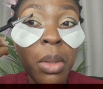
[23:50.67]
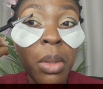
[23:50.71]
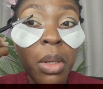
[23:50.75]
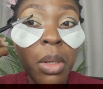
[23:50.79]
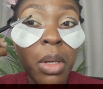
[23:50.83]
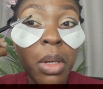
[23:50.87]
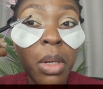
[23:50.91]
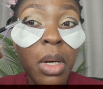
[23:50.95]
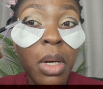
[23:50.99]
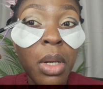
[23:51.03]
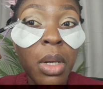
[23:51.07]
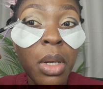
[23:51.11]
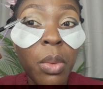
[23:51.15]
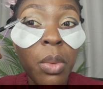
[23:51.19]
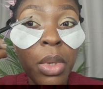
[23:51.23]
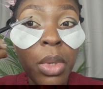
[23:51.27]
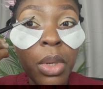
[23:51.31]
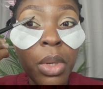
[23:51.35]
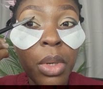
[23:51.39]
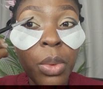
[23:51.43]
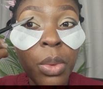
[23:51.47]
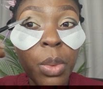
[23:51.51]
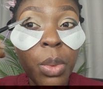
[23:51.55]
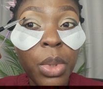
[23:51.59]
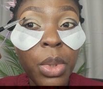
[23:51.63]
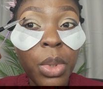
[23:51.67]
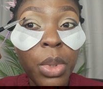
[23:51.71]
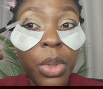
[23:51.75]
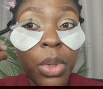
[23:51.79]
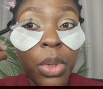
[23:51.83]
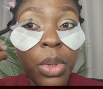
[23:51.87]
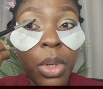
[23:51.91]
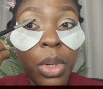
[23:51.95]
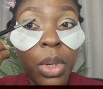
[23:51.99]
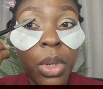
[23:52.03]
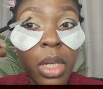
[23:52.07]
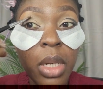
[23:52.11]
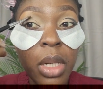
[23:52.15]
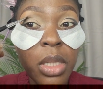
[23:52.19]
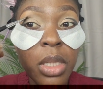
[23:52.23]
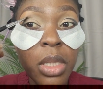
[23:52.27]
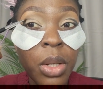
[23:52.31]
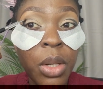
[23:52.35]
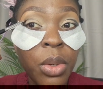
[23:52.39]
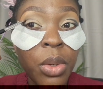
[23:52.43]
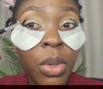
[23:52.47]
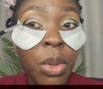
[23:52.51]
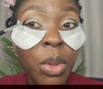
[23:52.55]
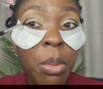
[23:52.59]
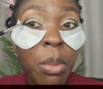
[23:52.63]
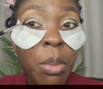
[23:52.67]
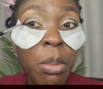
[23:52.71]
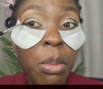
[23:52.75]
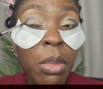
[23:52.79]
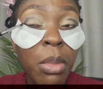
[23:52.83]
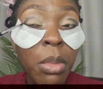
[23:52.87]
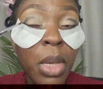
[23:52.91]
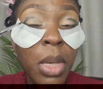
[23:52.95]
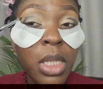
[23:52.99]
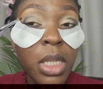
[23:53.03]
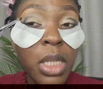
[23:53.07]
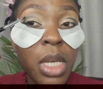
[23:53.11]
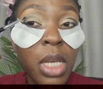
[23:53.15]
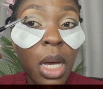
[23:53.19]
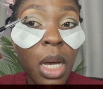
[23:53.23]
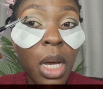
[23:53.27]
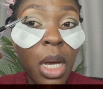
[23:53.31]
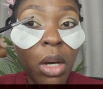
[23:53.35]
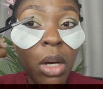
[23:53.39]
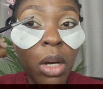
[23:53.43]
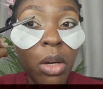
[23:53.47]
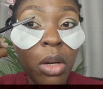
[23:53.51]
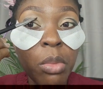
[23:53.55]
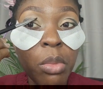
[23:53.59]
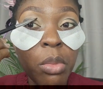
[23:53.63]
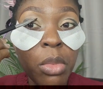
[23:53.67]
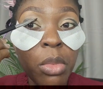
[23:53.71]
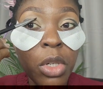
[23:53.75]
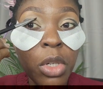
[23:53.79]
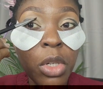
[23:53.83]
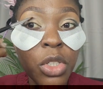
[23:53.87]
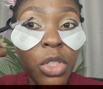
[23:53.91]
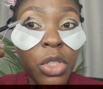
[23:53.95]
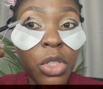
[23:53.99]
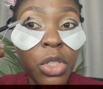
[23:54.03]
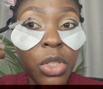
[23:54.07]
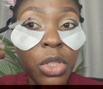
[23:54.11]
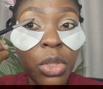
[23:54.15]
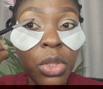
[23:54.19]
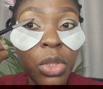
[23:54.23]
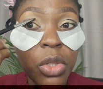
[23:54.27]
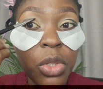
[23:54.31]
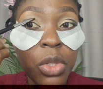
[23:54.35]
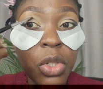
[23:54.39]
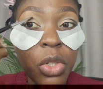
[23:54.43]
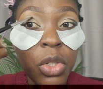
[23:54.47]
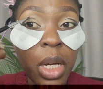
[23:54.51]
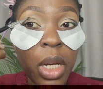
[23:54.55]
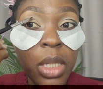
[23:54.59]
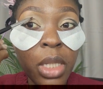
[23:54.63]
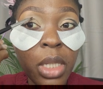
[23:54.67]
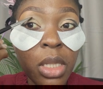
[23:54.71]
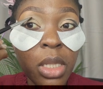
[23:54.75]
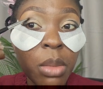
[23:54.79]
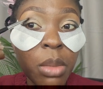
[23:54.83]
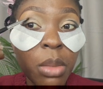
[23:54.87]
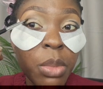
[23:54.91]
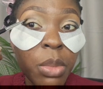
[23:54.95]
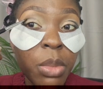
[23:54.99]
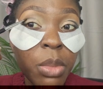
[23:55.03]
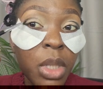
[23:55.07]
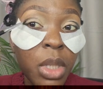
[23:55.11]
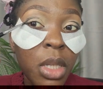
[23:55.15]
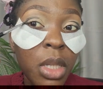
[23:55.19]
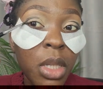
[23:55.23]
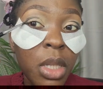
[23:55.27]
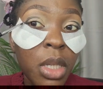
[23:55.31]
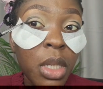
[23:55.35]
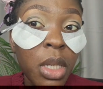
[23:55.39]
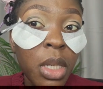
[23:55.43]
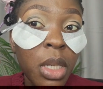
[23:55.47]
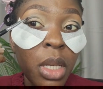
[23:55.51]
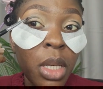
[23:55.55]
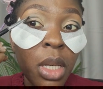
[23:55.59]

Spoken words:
And when you're doing your eyeshadow, no matter how much you try to be